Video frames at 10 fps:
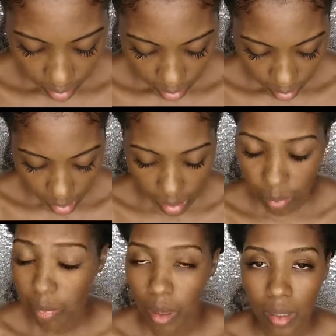It's
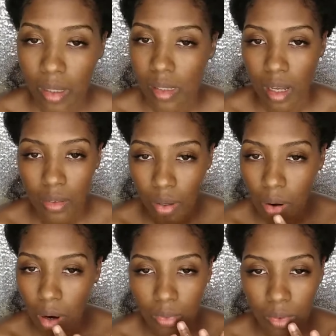completely safe, no
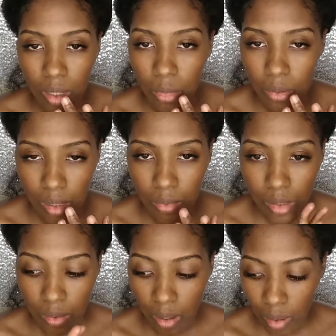harmful chemicals in it
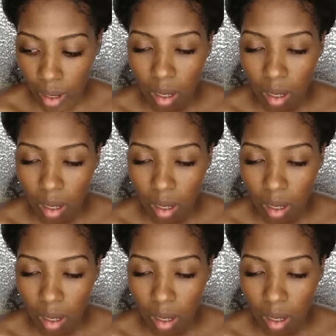whatsoever.